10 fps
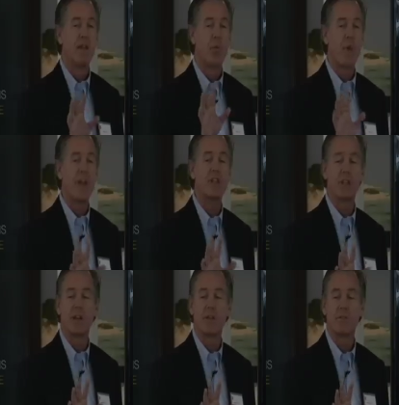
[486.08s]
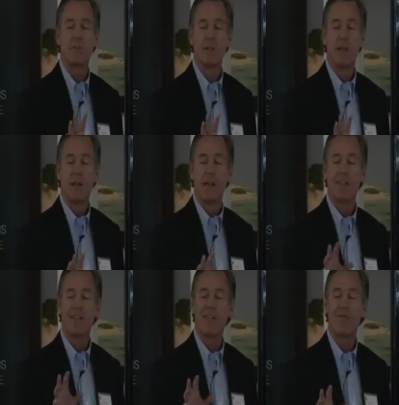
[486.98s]
The ratio.
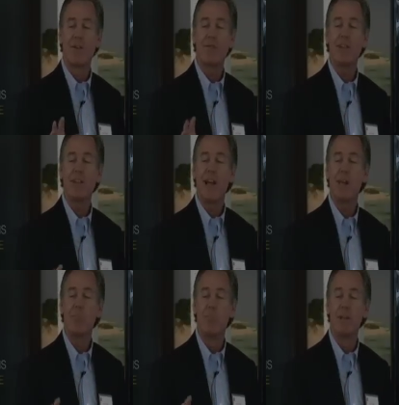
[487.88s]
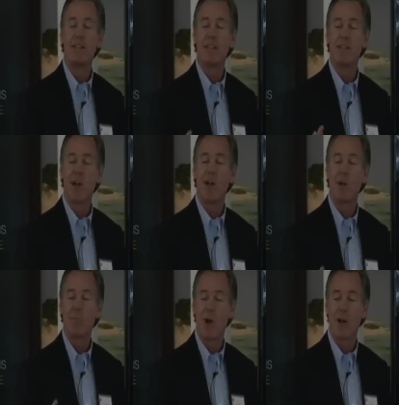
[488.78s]
It's a $59 billion
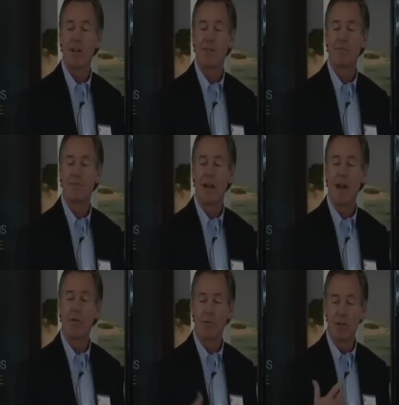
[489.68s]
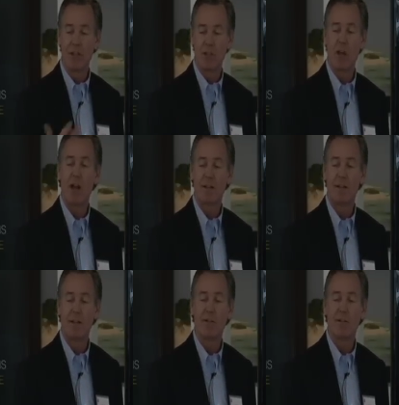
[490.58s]
market. I was really shocked
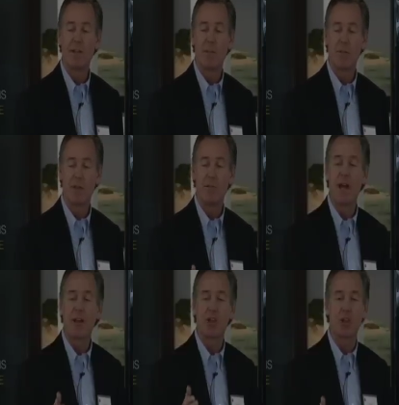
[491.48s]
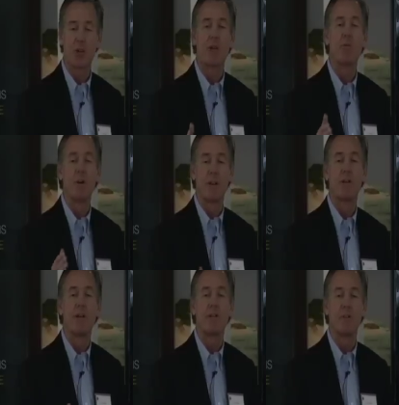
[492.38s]
to hear those numbers. I'm not sure of
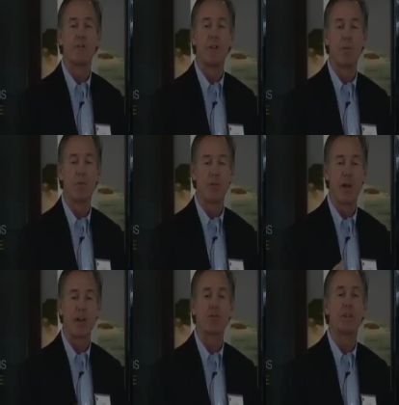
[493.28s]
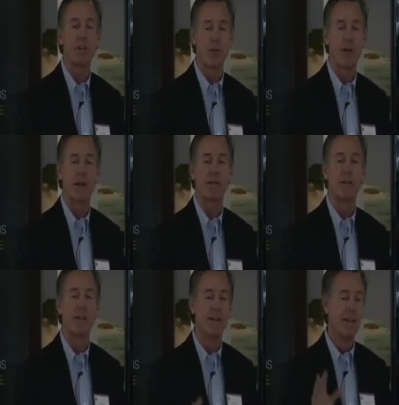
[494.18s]
whether or not those numbers are actually correct.